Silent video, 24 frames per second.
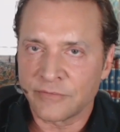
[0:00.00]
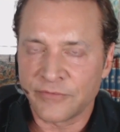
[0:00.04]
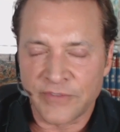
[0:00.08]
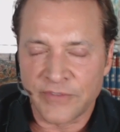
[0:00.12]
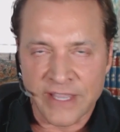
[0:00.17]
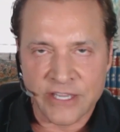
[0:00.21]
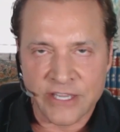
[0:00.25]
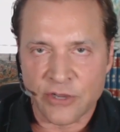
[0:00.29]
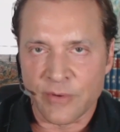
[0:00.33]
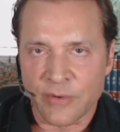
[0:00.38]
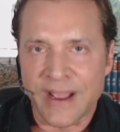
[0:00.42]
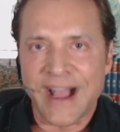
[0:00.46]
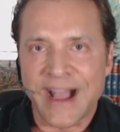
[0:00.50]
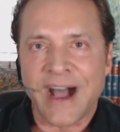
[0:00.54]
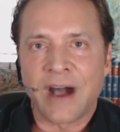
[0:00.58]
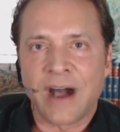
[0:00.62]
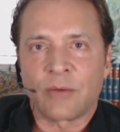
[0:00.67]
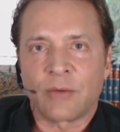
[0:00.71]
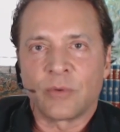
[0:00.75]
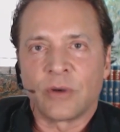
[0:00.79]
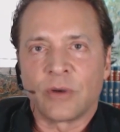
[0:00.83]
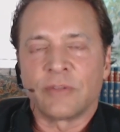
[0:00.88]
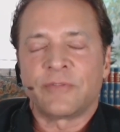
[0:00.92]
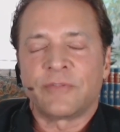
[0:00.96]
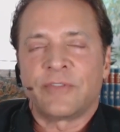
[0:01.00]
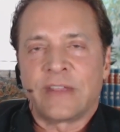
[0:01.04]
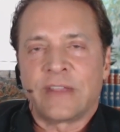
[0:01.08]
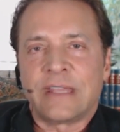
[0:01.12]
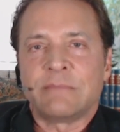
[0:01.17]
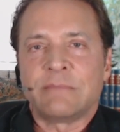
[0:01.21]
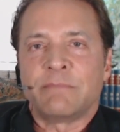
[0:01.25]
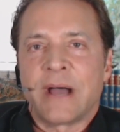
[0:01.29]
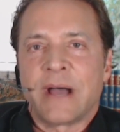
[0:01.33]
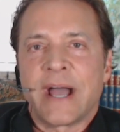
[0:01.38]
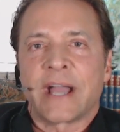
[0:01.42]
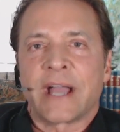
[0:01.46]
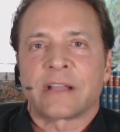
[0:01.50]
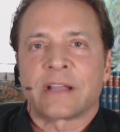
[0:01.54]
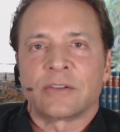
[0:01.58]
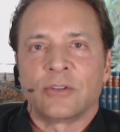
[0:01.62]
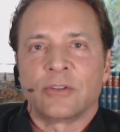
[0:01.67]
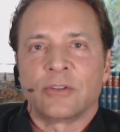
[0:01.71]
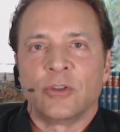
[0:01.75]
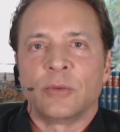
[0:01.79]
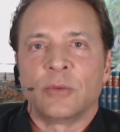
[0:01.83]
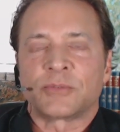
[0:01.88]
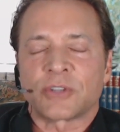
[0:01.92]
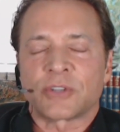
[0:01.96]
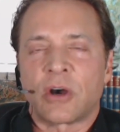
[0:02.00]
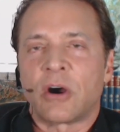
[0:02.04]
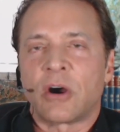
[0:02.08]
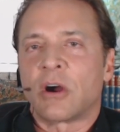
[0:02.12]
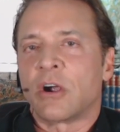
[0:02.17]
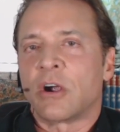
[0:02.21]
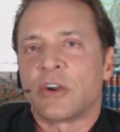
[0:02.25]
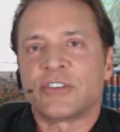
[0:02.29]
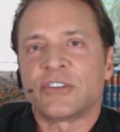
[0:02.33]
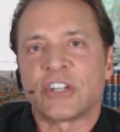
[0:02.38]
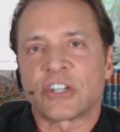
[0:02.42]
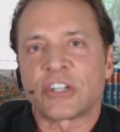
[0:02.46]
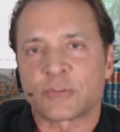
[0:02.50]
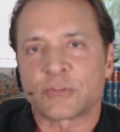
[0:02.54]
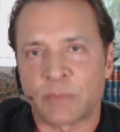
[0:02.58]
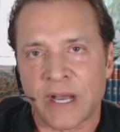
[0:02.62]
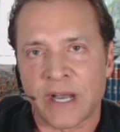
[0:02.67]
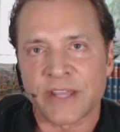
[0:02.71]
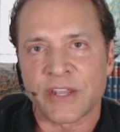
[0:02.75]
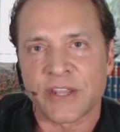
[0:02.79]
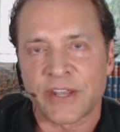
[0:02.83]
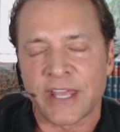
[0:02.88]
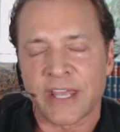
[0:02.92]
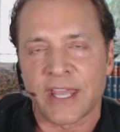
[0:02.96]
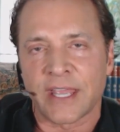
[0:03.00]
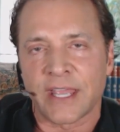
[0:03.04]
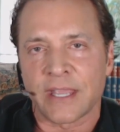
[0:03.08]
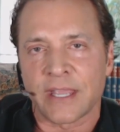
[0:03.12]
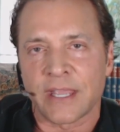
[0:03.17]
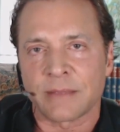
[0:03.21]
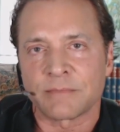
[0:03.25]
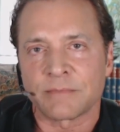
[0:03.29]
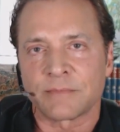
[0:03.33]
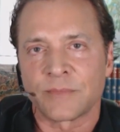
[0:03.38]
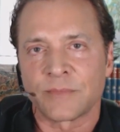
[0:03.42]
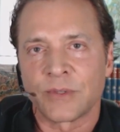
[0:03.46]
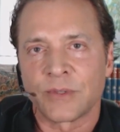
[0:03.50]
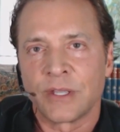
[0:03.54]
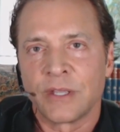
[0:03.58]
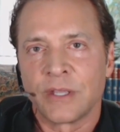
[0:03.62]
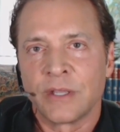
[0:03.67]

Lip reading: figure out what feedback loops are just by the name.